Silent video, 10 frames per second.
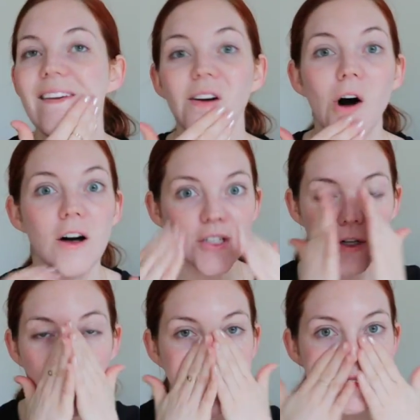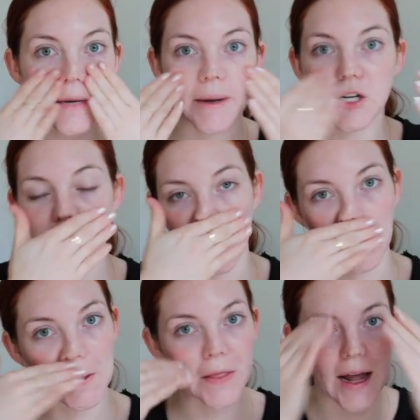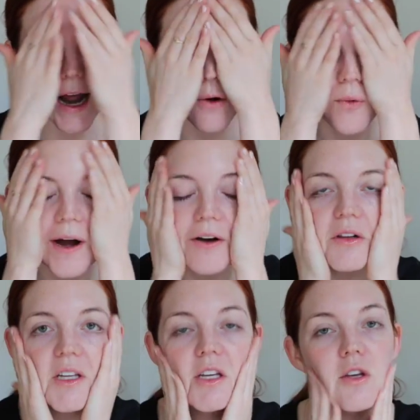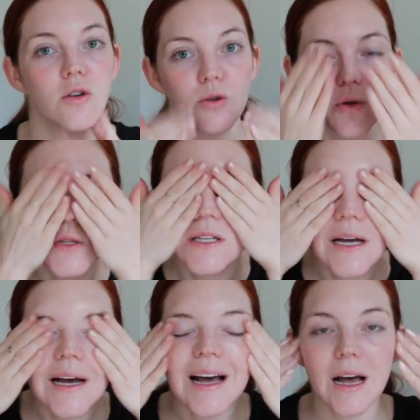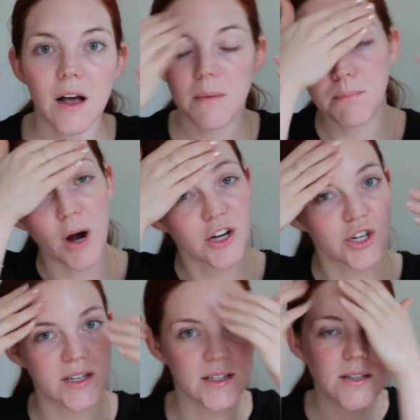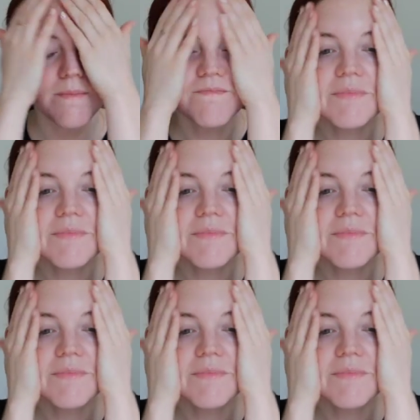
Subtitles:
You'll also notice on my channel that I rarely use brushes.